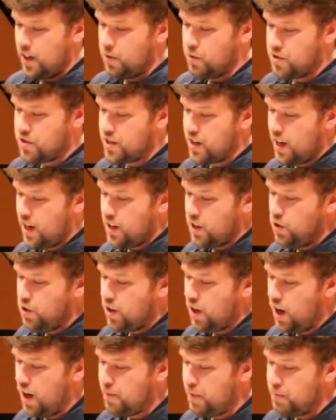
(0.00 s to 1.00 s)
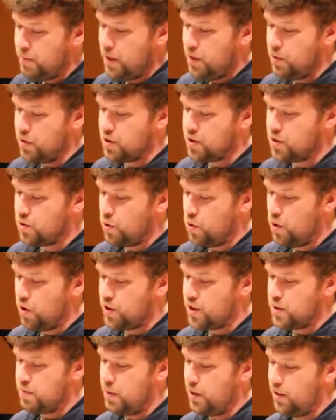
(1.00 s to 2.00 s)
He would say, You come at me with
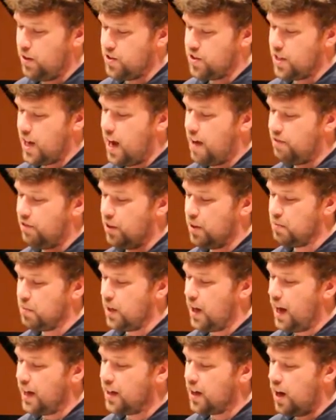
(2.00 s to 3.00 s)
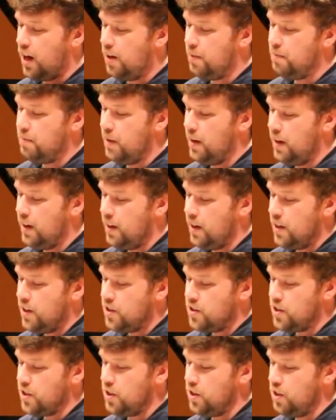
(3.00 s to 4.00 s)
sword, spear, and javelin, but I come
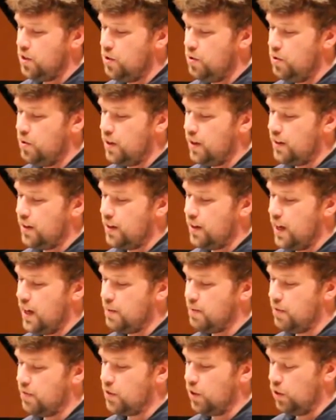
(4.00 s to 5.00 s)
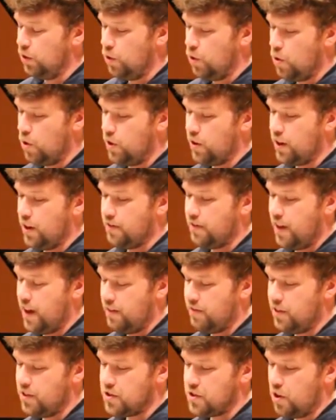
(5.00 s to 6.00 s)
to you in the name of the Lord of
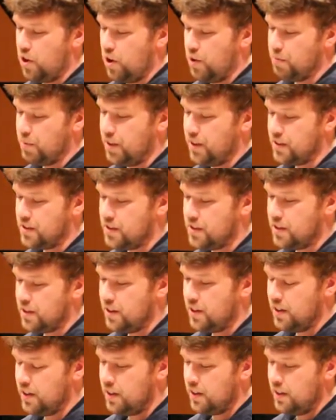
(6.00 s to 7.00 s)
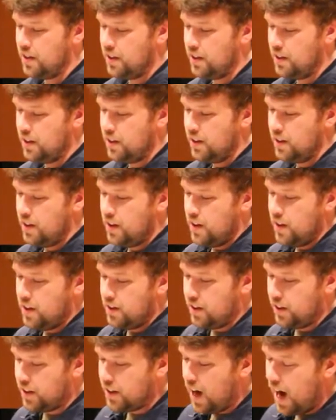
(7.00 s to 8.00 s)
heaven's armies
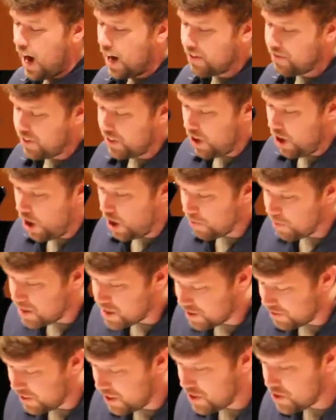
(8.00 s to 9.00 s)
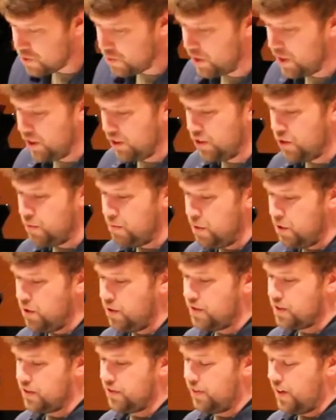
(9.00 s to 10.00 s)
the God of the armies of Israel, whom
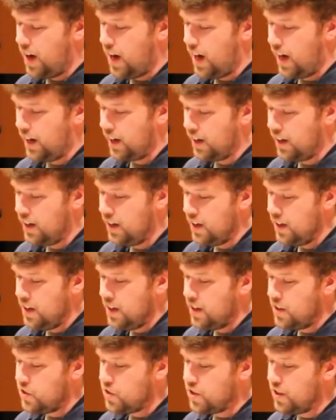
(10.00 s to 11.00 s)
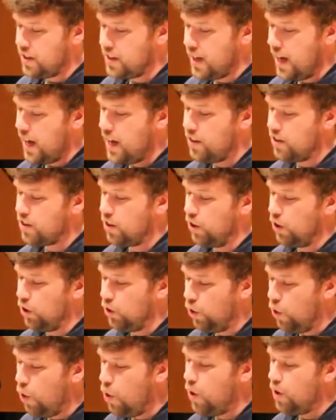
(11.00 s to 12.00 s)
you have defied, today the
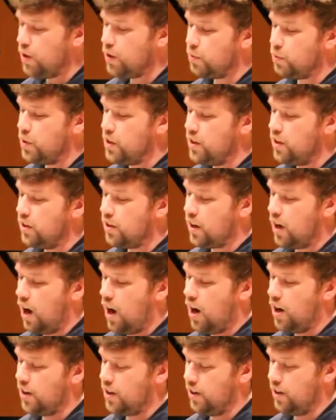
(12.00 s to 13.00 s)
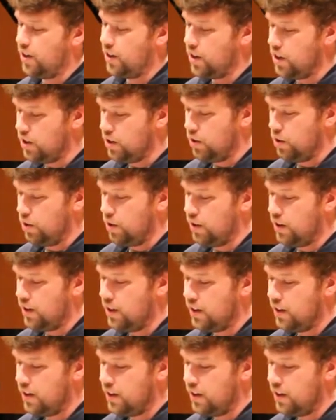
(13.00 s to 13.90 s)
Lord will conquer you.